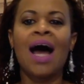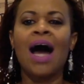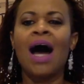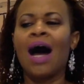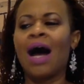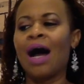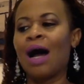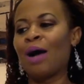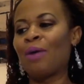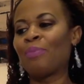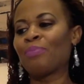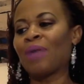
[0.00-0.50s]

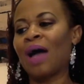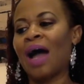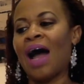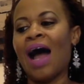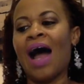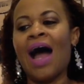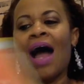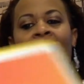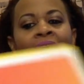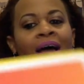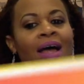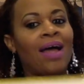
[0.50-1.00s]

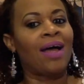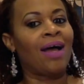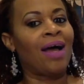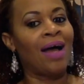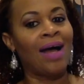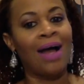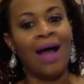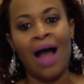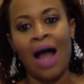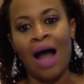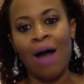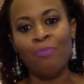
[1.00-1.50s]

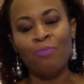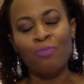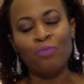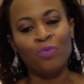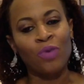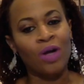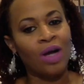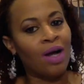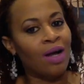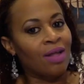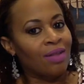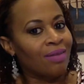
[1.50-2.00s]
I'm
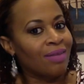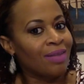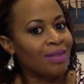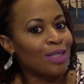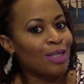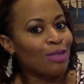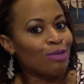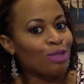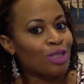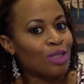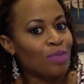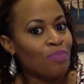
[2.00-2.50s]
a
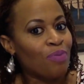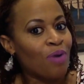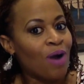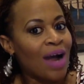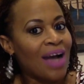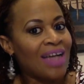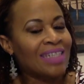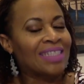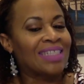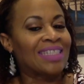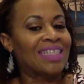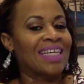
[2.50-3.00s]
little
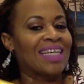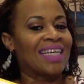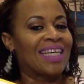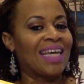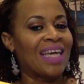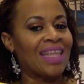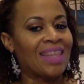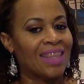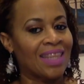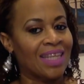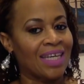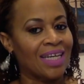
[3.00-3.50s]
surprised to
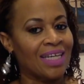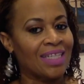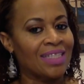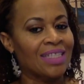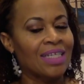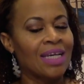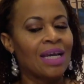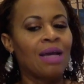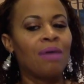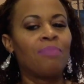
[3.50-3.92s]
get this